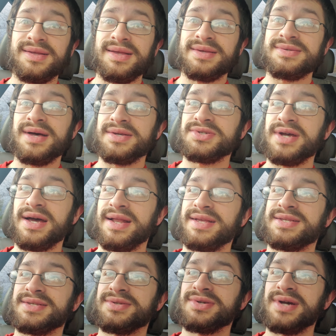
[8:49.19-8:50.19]
So I was
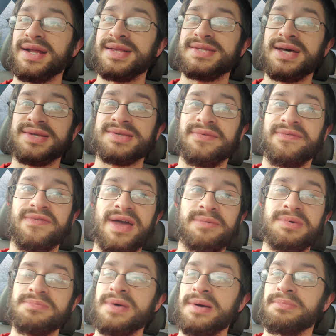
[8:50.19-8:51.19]
trying to tell some
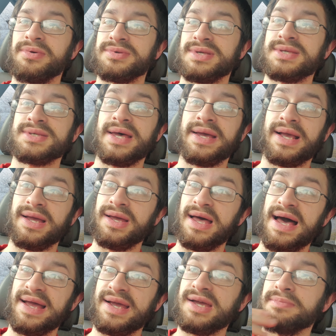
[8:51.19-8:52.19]
family members, is like,
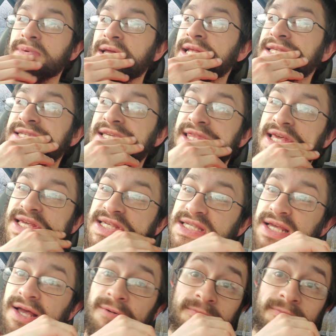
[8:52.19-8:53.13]
I committed to this